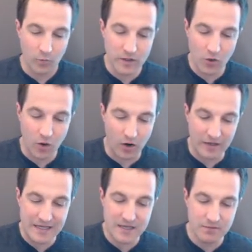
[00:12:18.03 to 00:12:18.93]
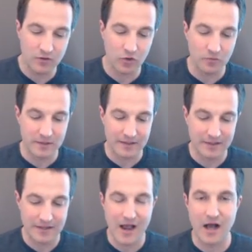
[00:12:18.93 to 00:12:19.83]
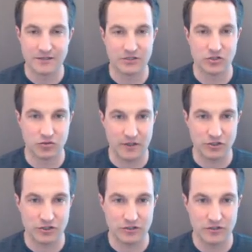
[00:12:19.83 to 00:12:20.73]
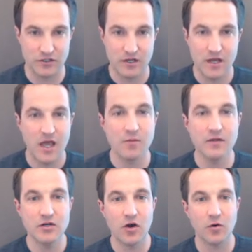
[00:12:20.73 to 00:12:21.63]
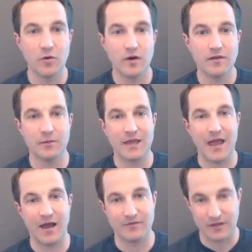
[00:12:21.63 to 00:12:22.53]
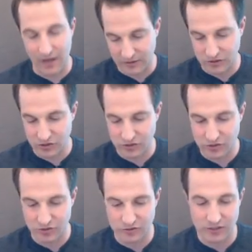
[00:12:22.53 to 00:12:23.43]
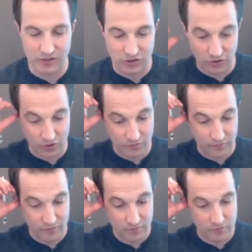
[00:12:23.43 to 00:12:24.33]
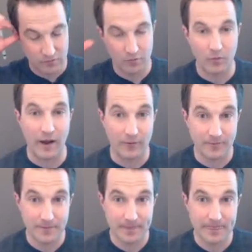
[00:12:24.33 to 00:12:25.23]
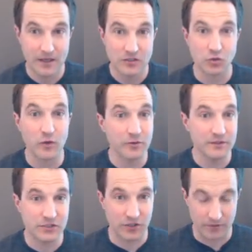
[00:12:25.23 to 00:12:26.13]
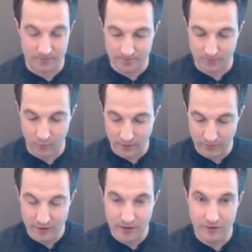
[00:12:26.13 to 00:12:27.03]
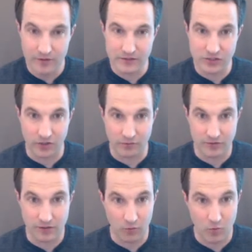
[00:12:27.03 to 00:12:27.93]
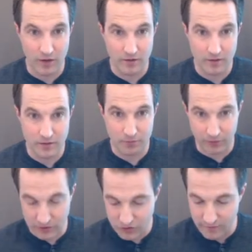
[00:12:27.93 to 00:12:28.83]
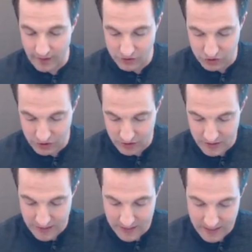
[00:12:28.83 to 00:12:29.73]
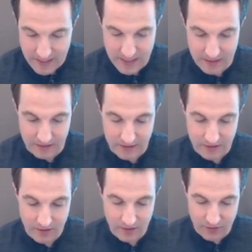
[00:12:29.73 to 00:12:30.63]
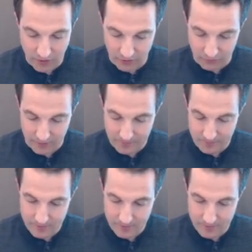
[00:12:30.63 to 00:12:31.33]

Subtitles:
we know our hemoglobin concentration, and we know that we have an oxygen dissociation curve. Wow. So where do we start? Well, let's start with number one, the pressure of oxygen in the artery.